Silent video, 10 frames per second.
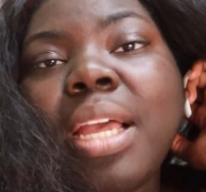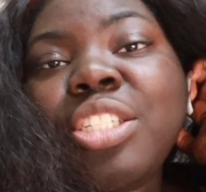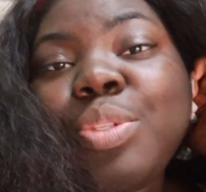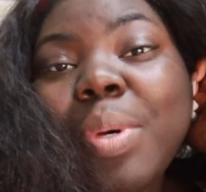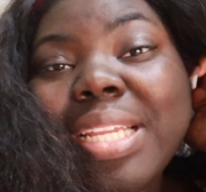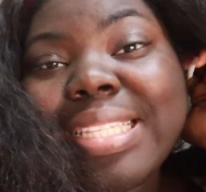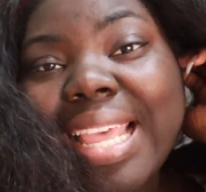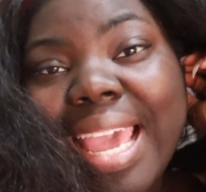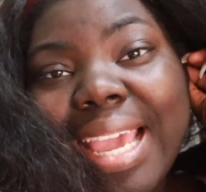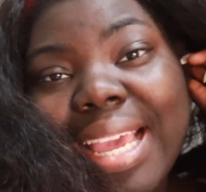i just want to
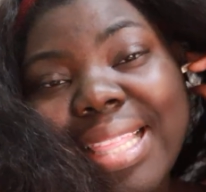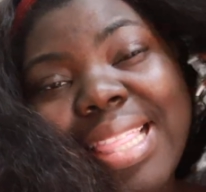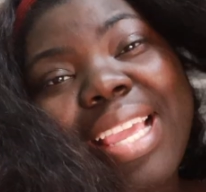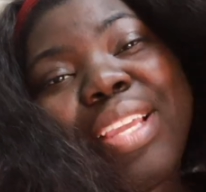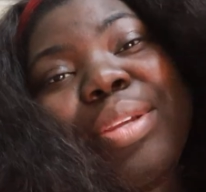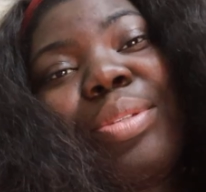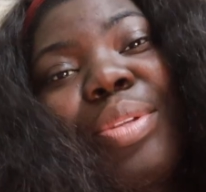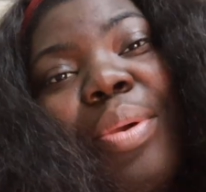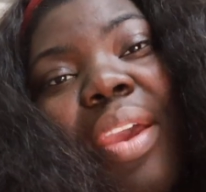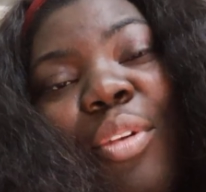say thank you
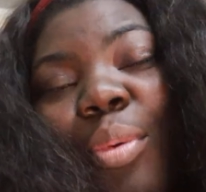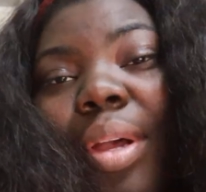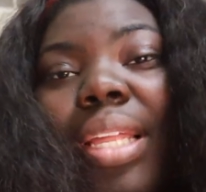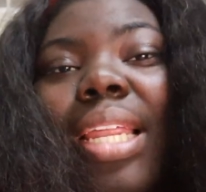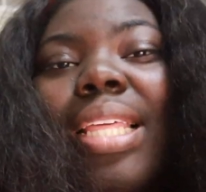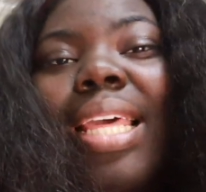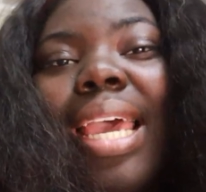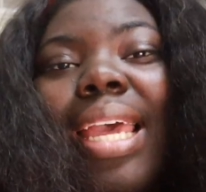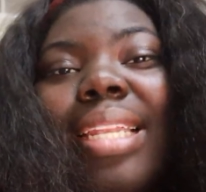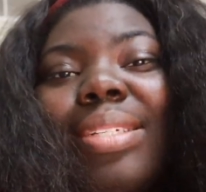to everyone
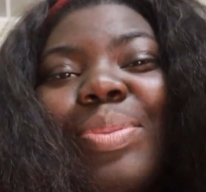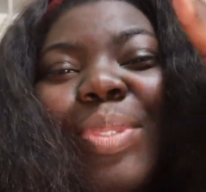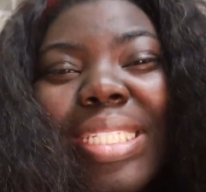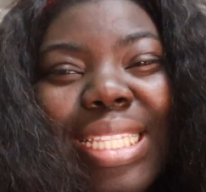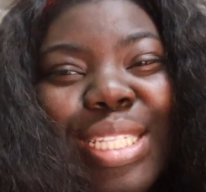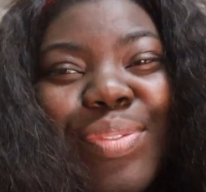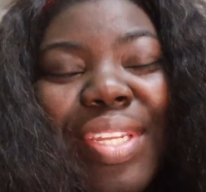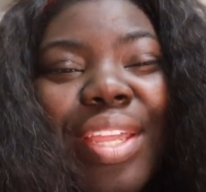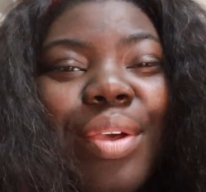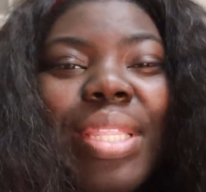that was in this
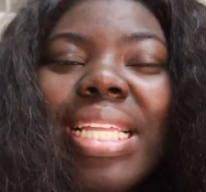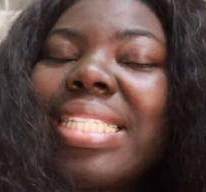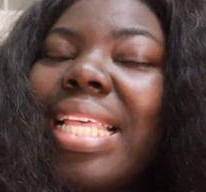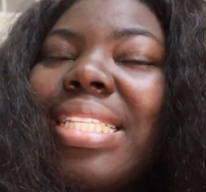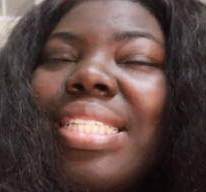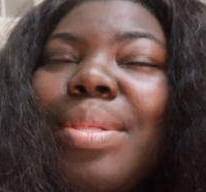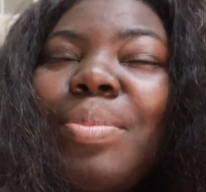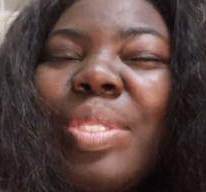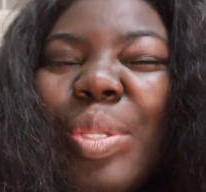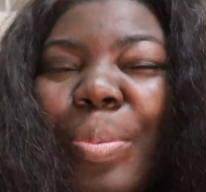video that said
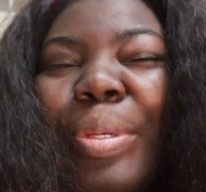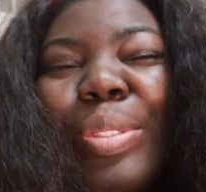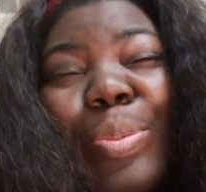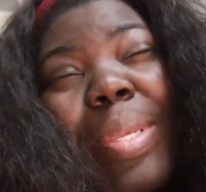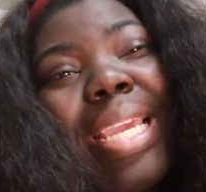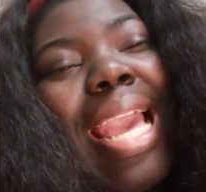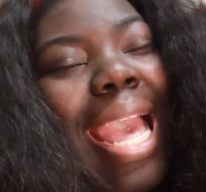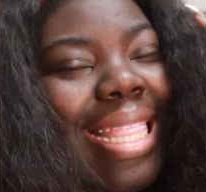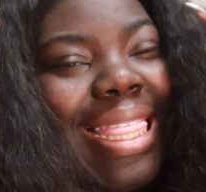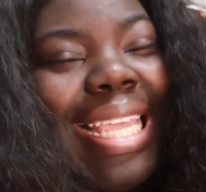some super sweet
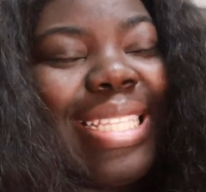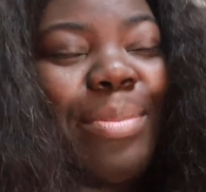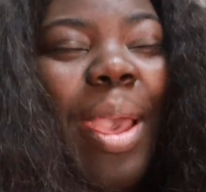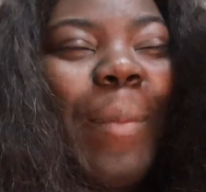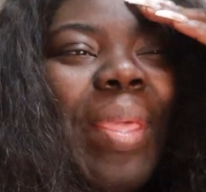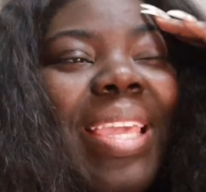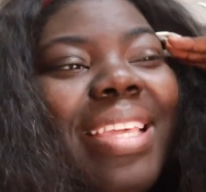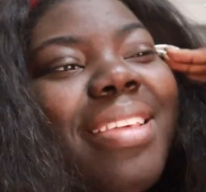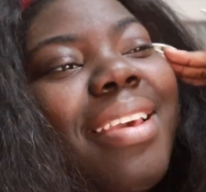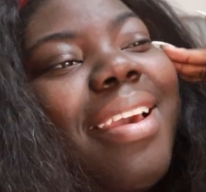kind things about me
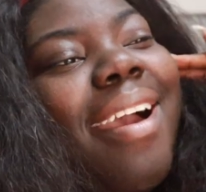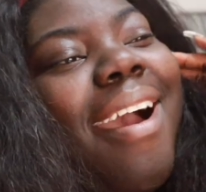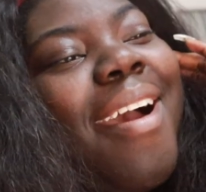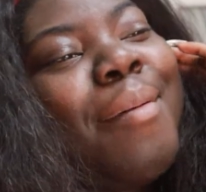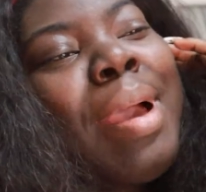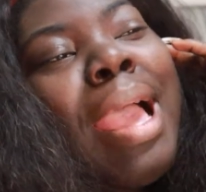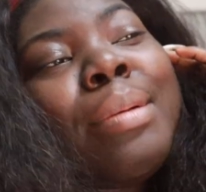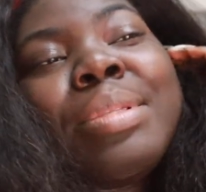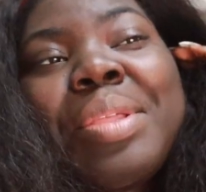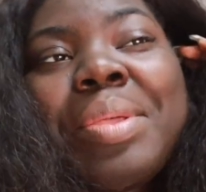um, i
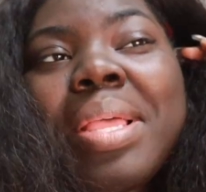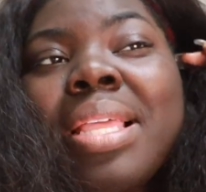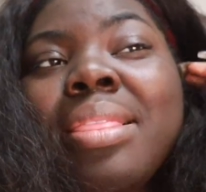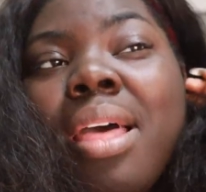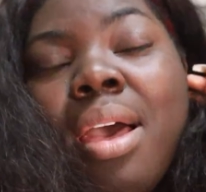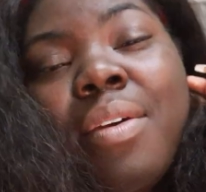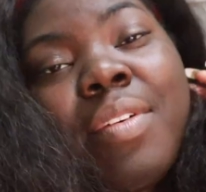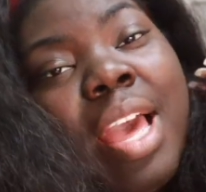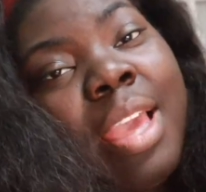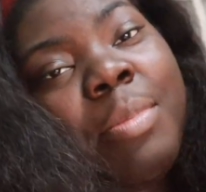absolutely love
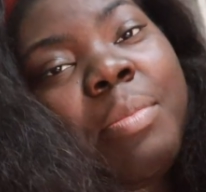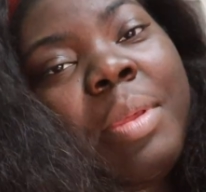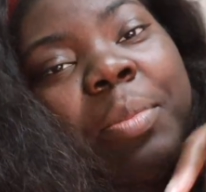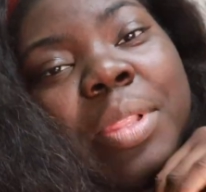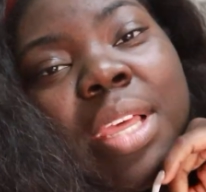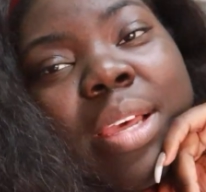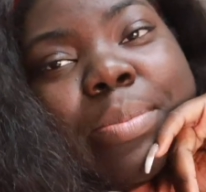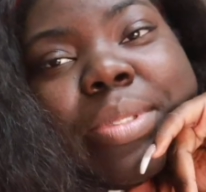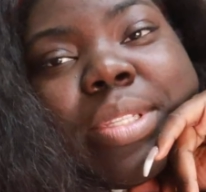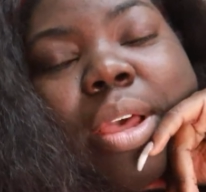hyping people
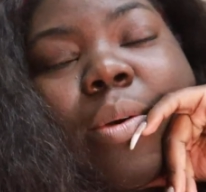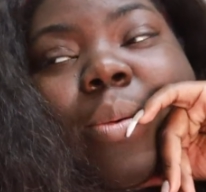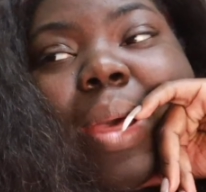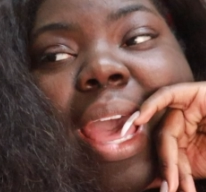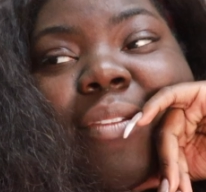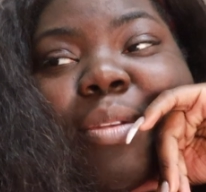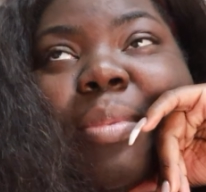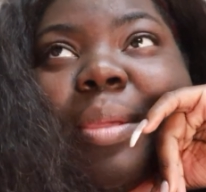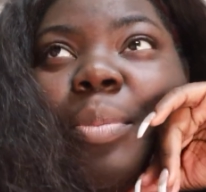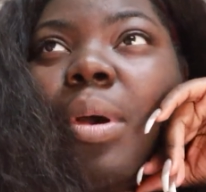up so having
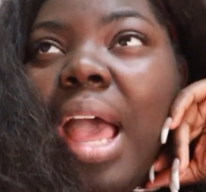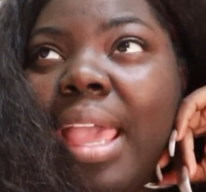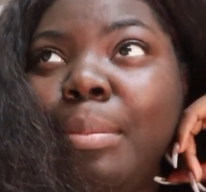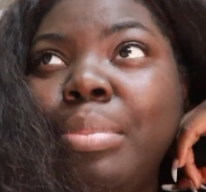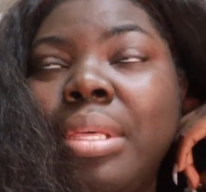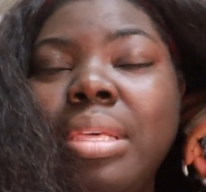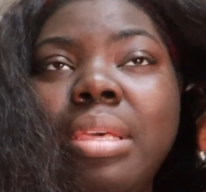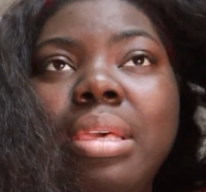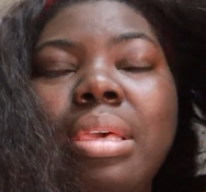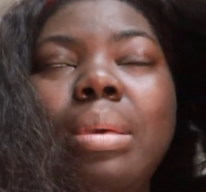people hype
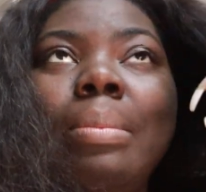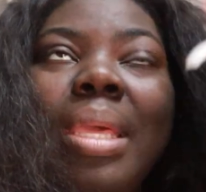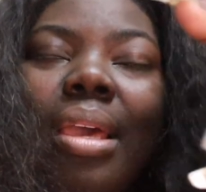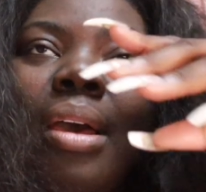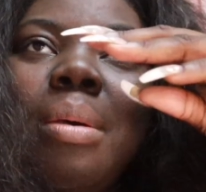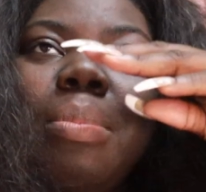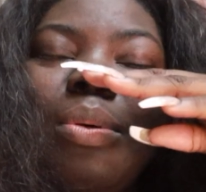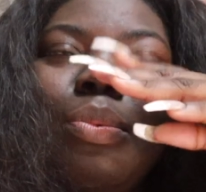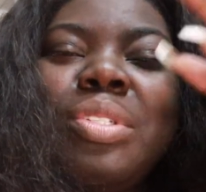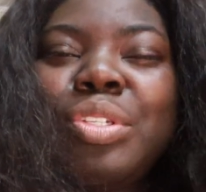me up
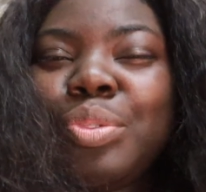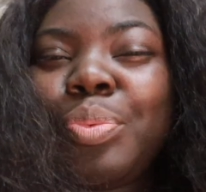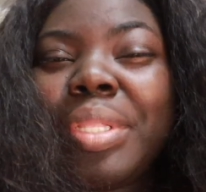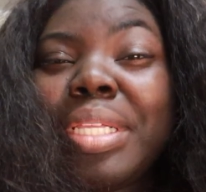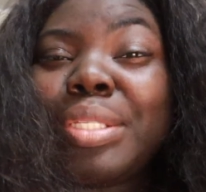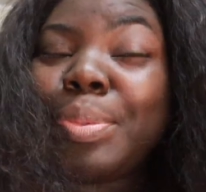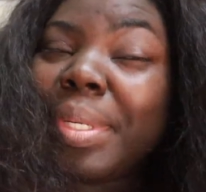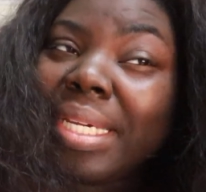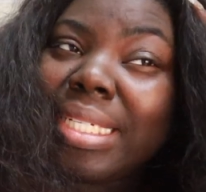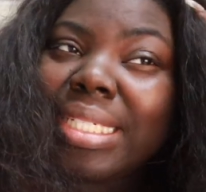was just really
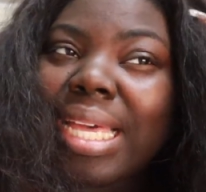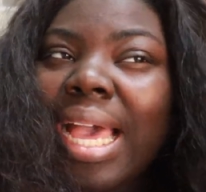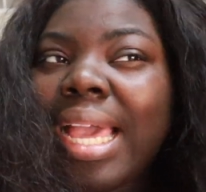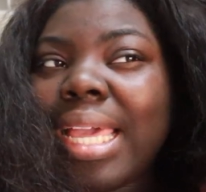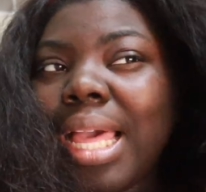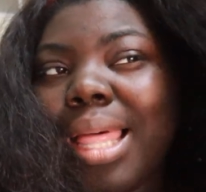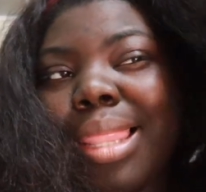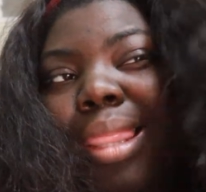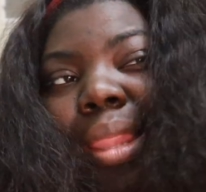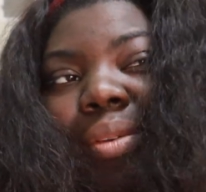sweet i
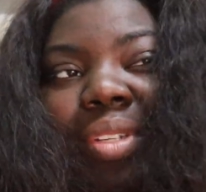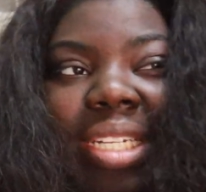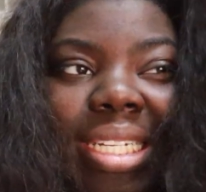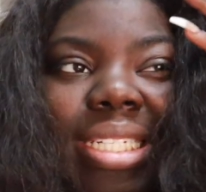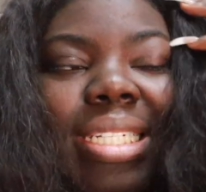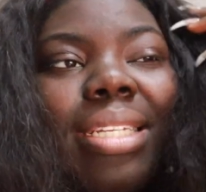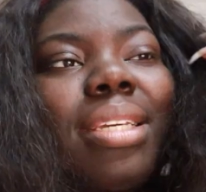loved it